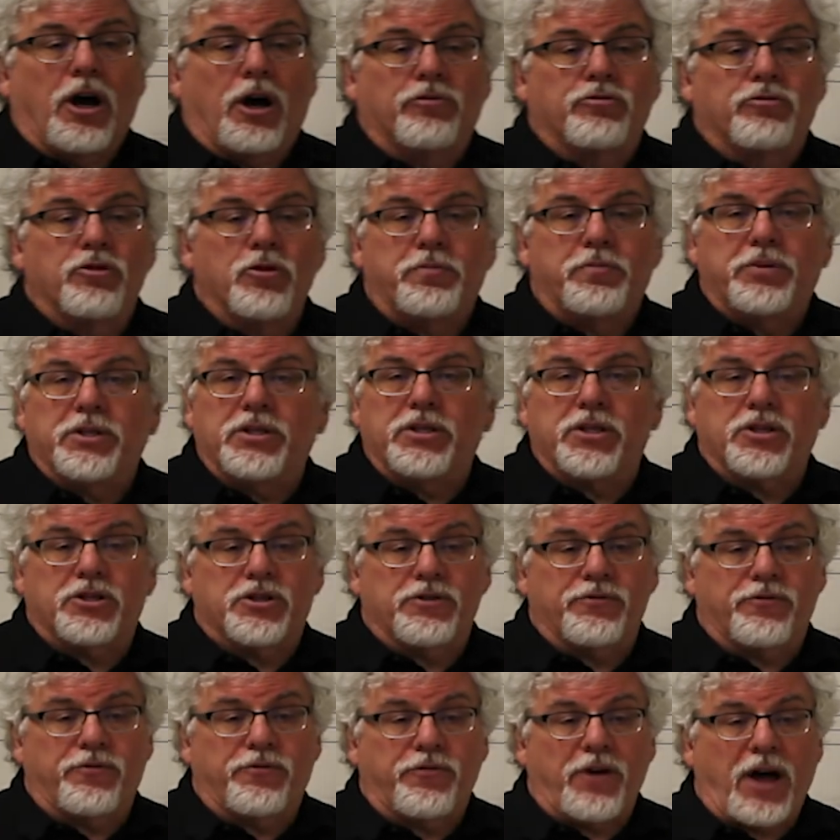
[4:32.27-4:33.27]
root
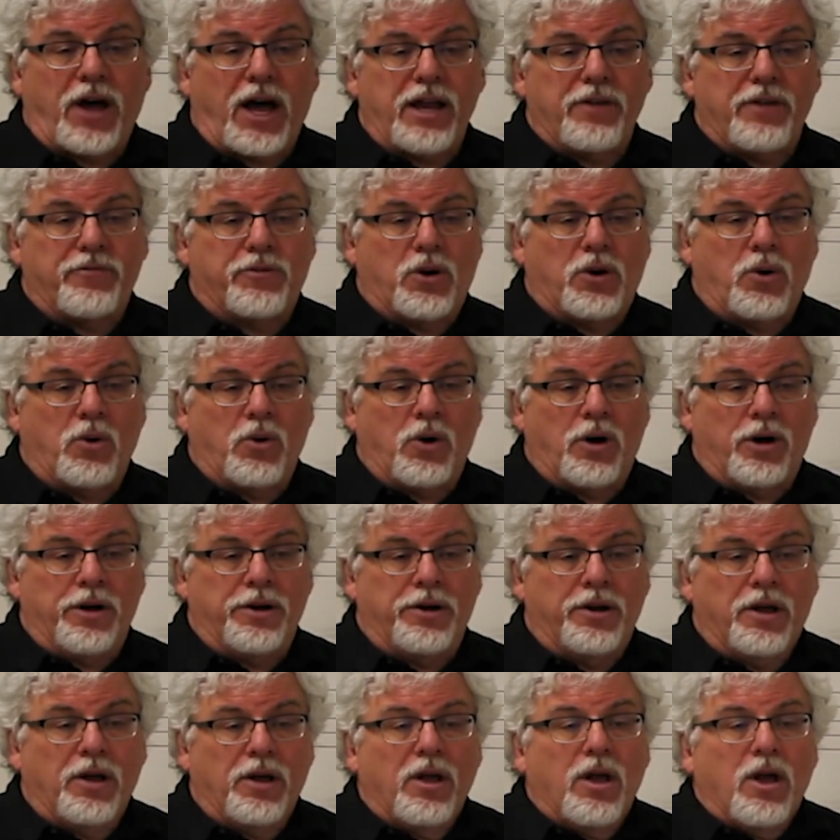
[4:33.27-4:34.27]
position 5
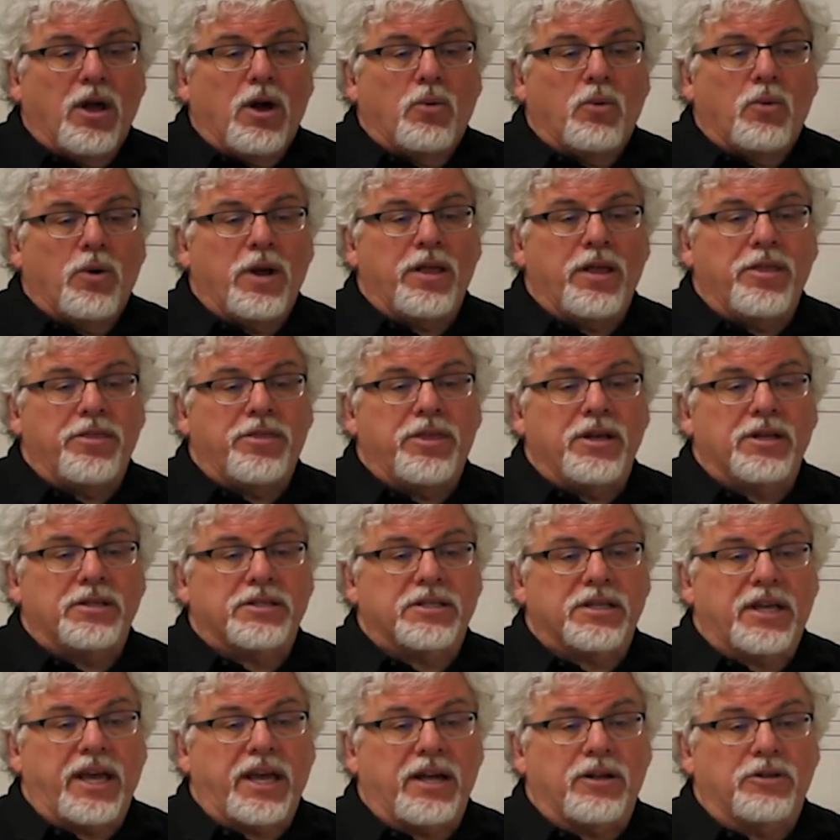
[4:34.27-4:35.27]
chord with
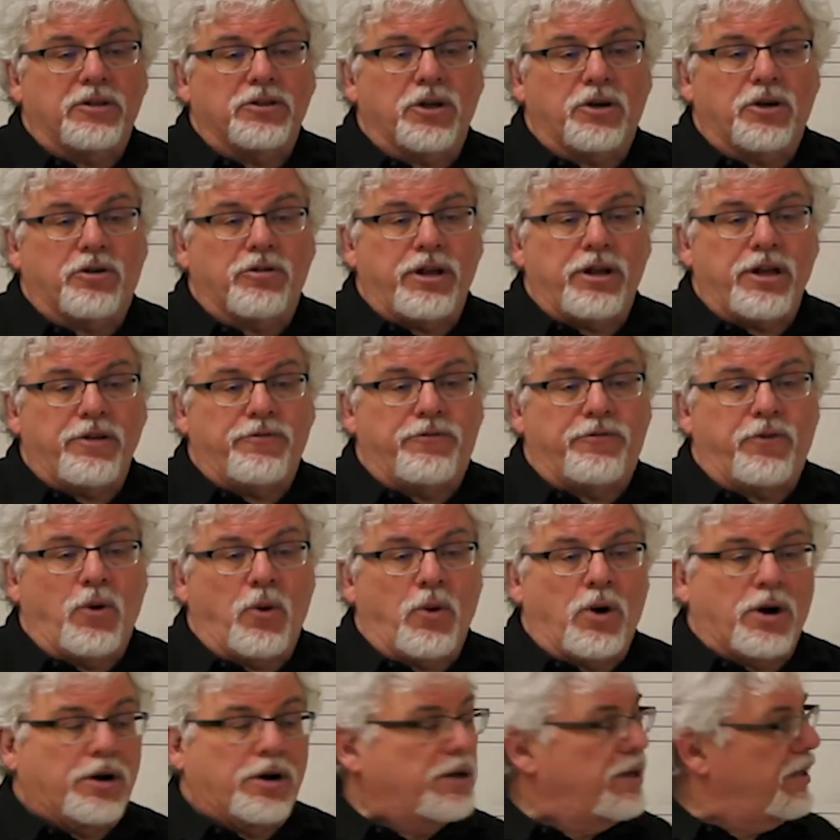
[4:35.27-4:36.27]
scale degree
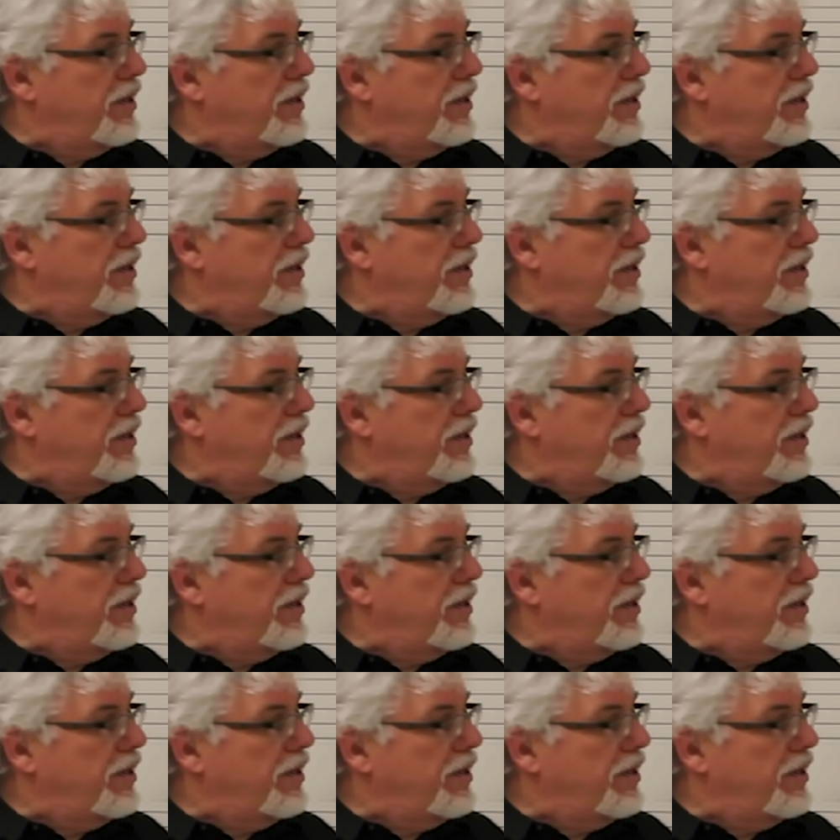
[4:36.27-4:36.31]
4